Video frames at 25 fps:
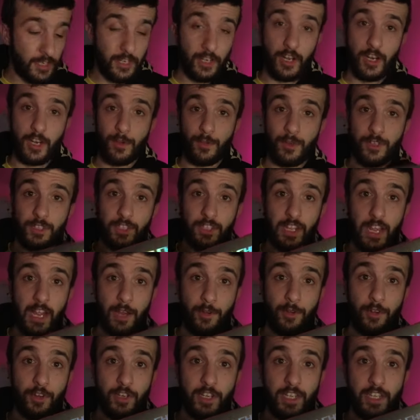Kind of wanted the
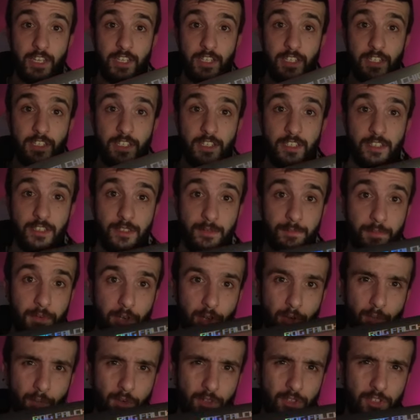arrow keys,
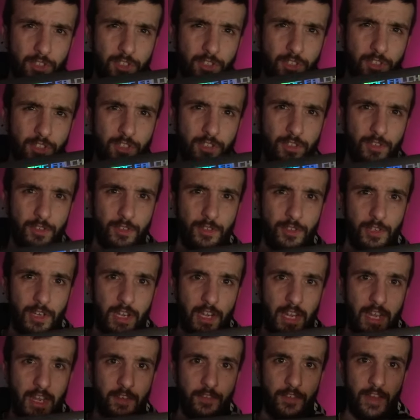but I wanted to
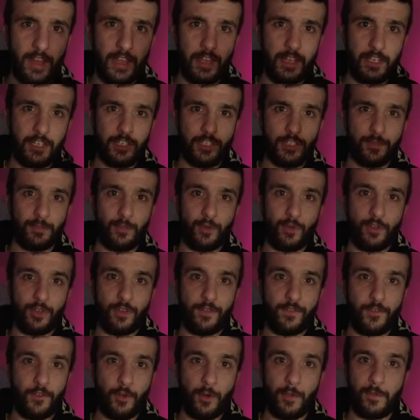have a
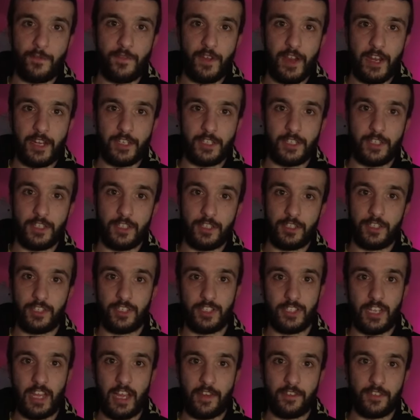smaller form factor
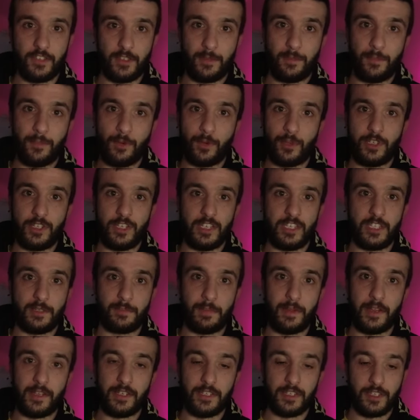just to have some more desk
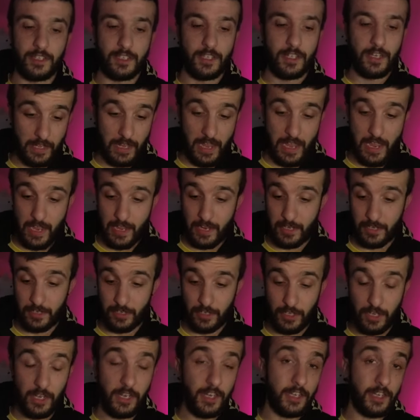space. And
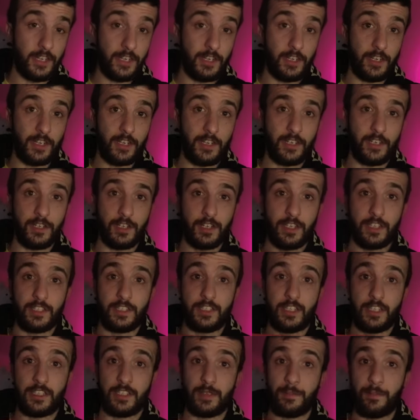yeah, I can
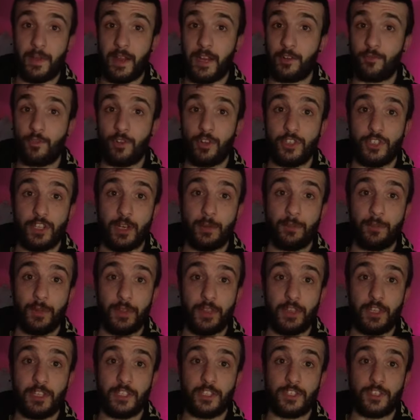set some macros up
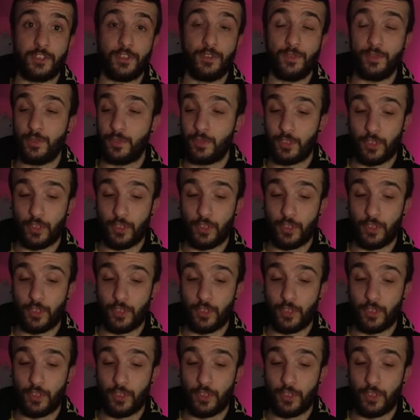with this too.